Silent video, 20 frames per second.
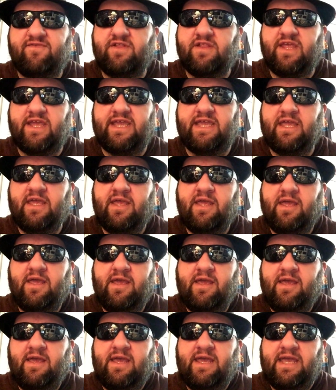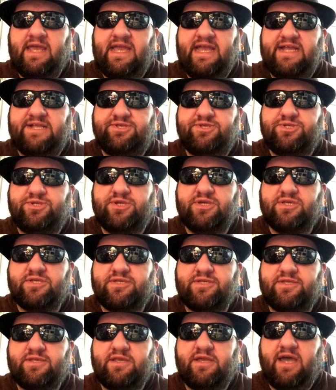And like, it's
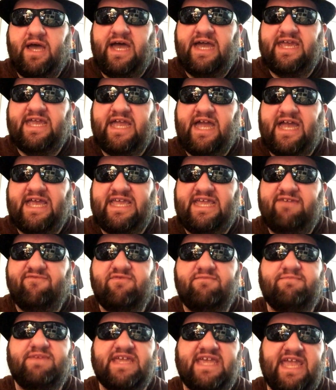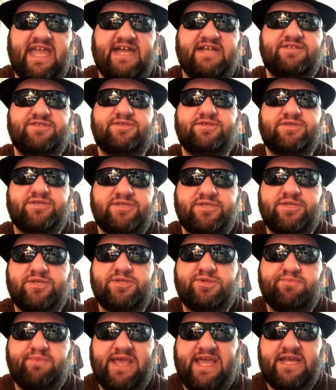just, I even began to
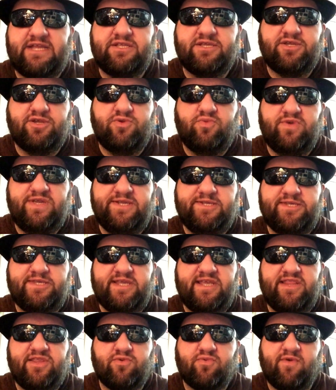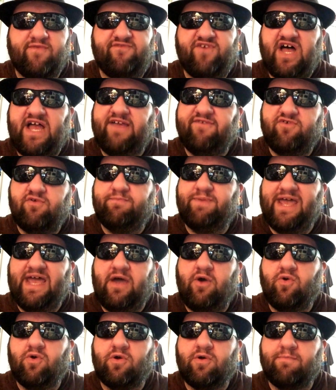suspect, could we see the revival
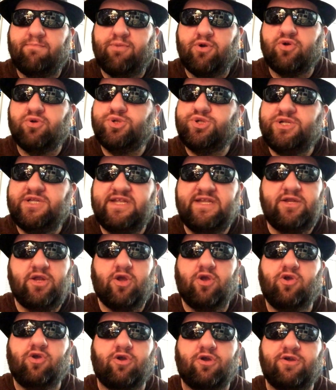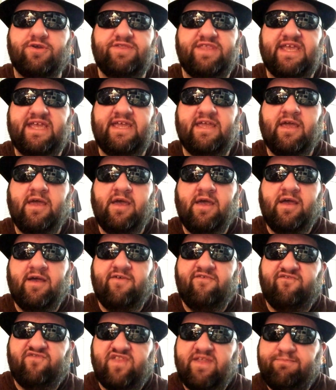power burgeon in her? Could they
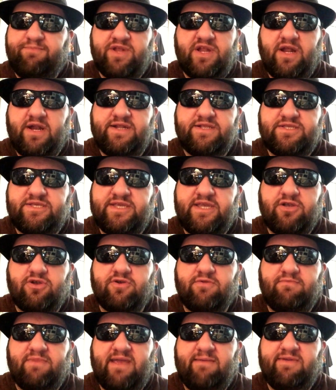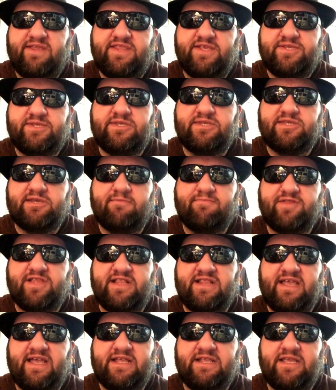flip it on its ear, and maybe this is
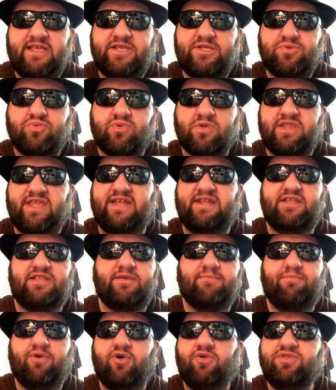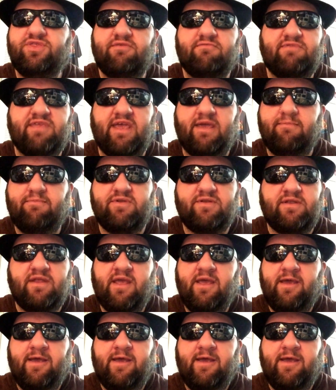something that is related to both of them, and